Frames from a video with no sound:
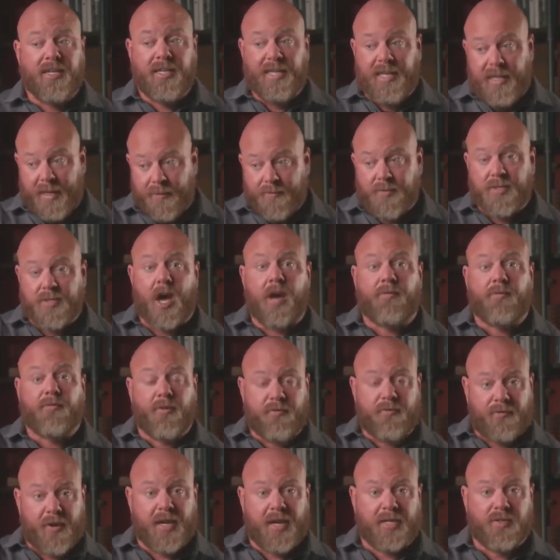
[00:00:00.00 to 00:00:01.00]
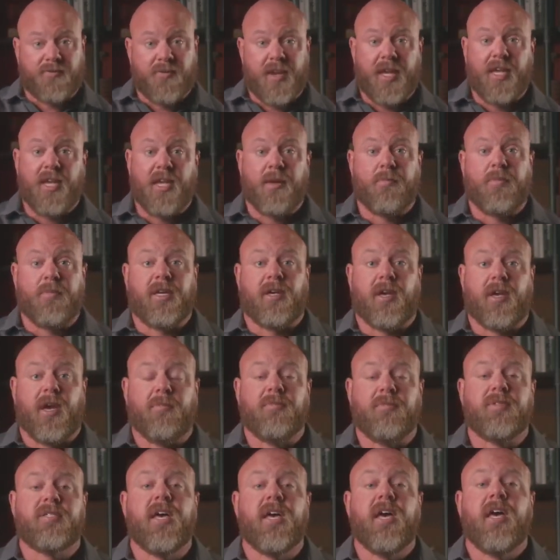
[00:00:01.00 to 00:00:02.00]
gives off a phosphate and
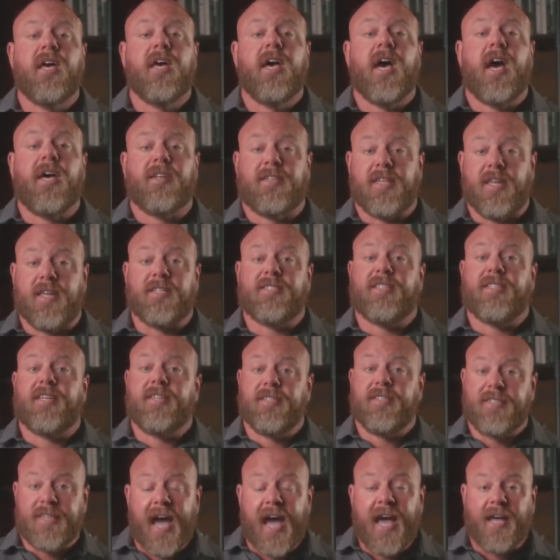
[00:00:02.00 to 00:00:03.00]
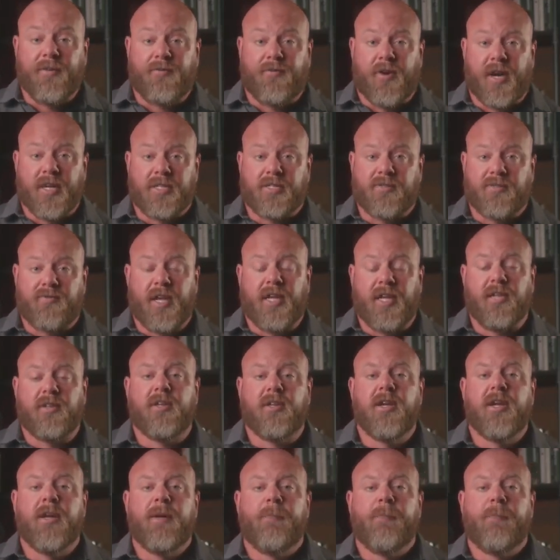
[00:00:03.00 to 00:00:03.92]
becomes adenosine diphosphate.